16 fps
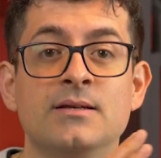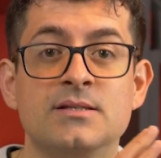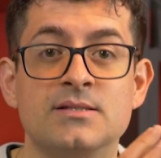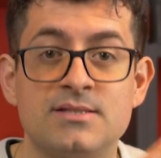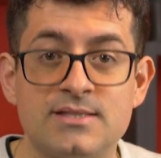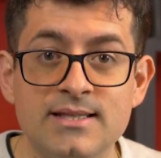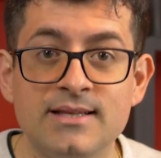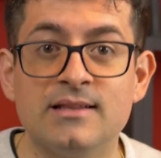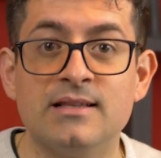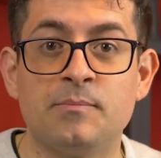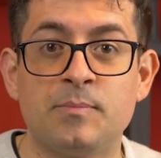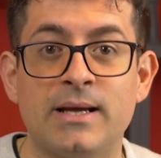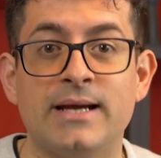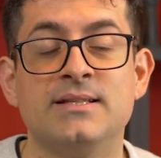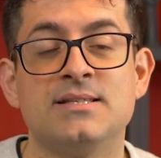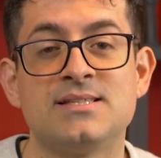still
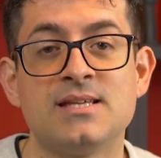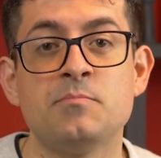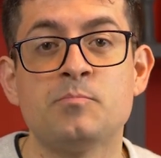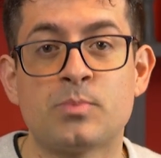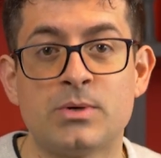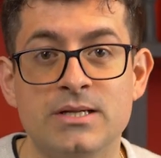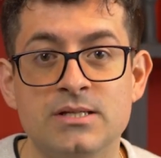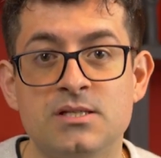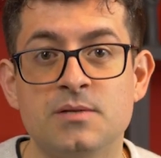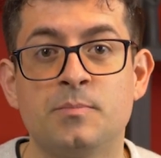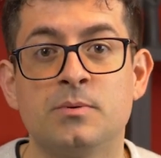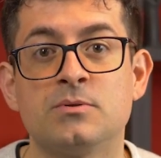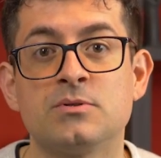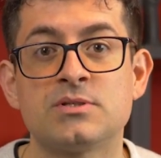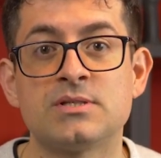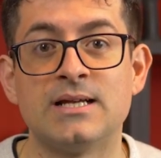apply the same
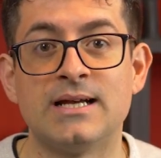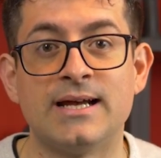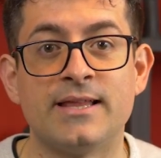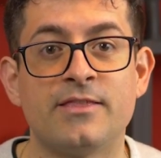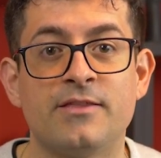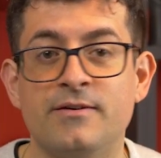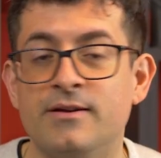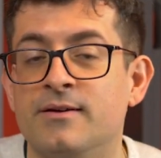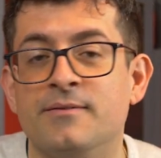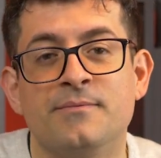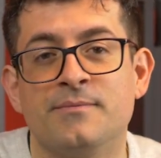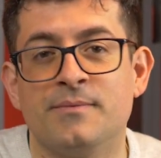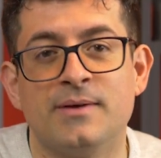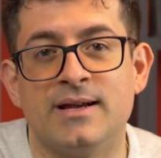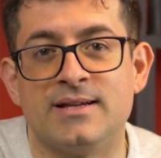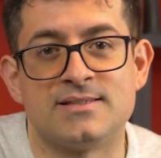principles as
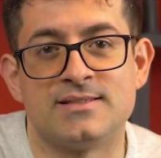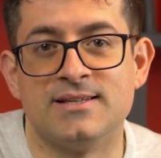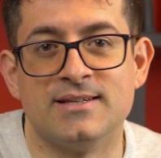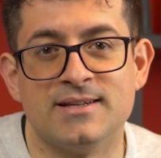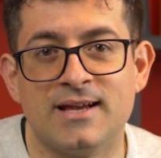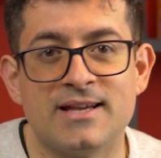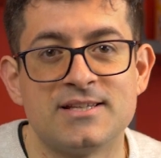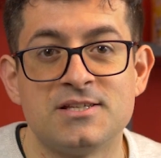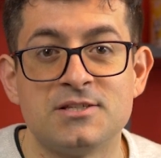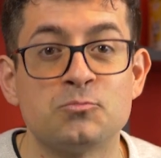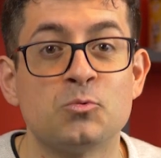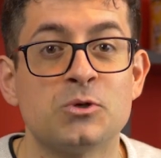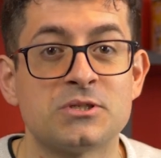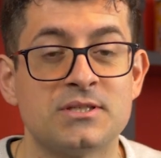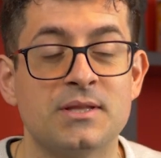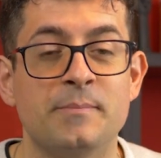it
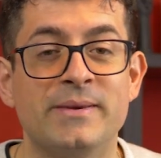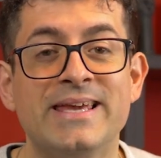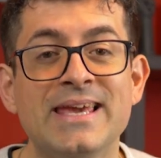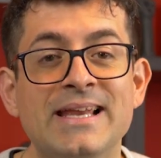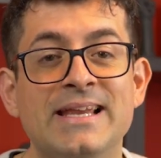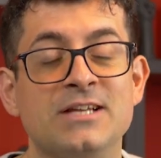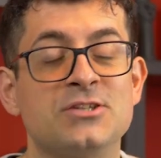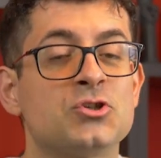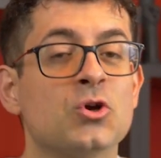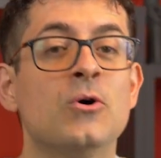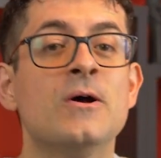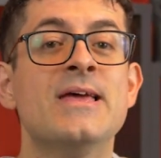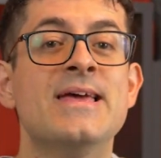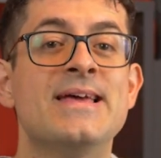was at the beginning. So